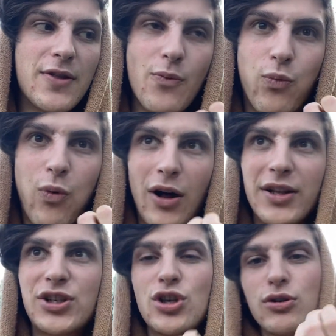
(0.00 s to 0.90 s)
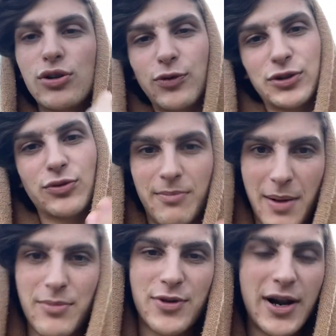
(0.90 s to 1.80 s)
while it's useful to
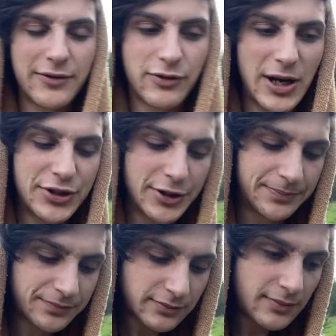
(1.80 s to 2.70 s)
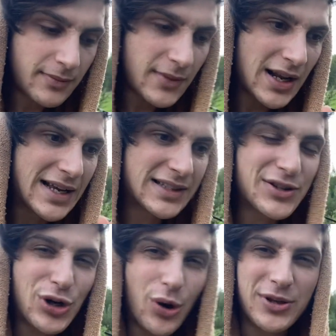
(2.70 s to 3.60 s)
remember that information, it
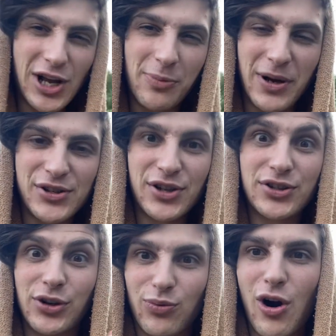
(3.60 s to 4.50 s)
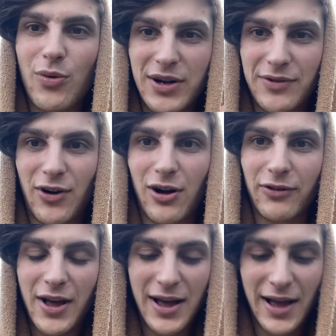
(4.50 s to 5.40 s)
doesn't always help us to grow and
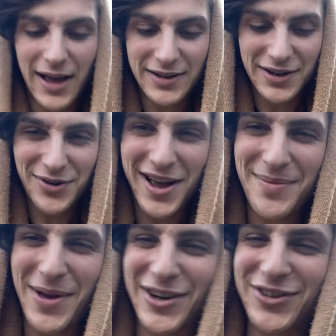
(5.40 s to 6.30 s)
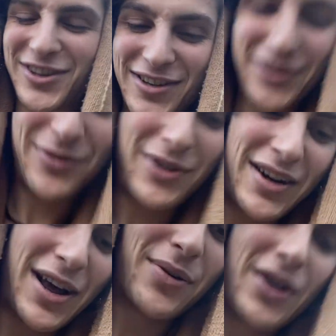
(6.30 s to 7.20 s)
evolve. And here I am actually right
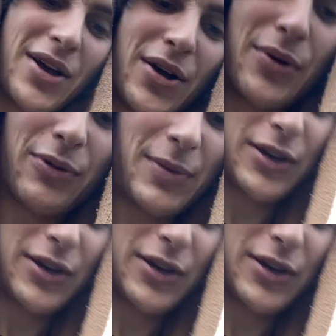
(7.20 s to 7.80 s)
now with my